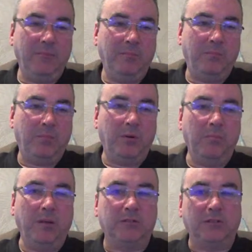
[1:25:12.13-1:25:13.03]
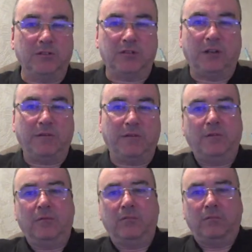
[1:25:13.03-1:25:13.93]
put most of us off.
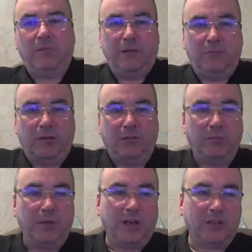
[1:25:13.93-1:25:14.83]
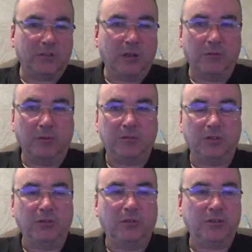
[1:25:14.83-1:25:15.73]
We couldn't be asked going up to
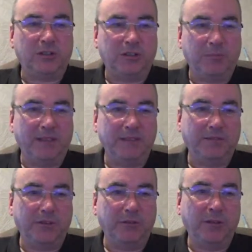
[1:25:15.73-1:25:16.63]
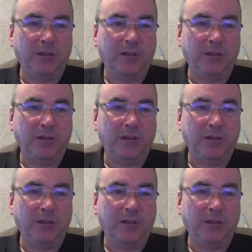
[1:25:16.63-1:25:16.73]
Yorkshire to be interviewed.